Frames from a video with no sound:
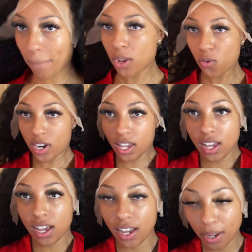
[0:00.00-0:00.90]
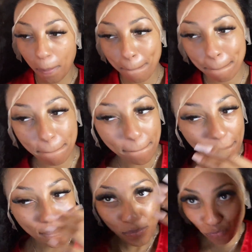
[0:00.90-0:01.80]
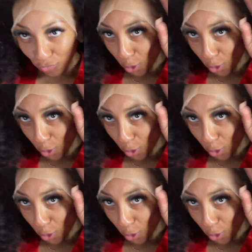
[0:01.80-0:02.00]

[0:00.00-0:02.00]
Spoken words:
look at that. Look at that.